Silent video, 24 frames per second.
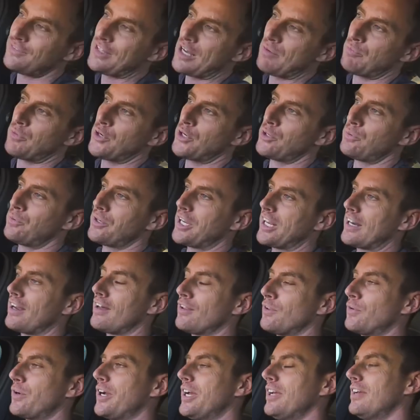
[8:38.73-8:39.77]
that bird would get out
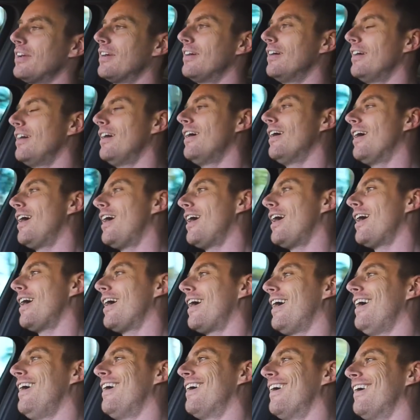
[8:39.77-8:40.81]
of the way,
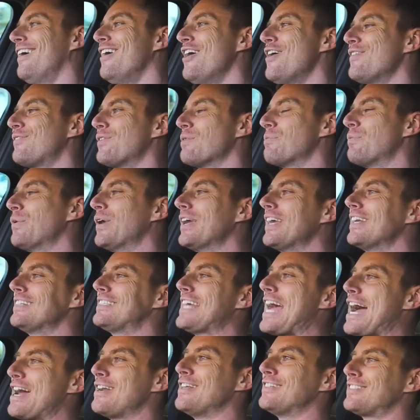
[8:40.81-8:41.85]
for bringing
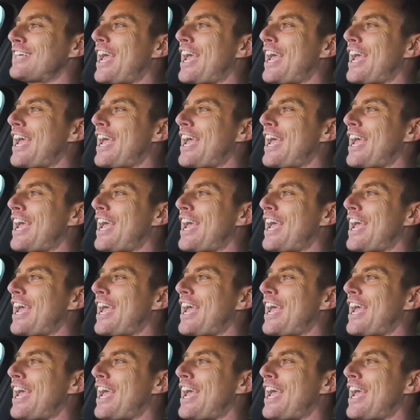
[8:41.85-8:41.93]
down his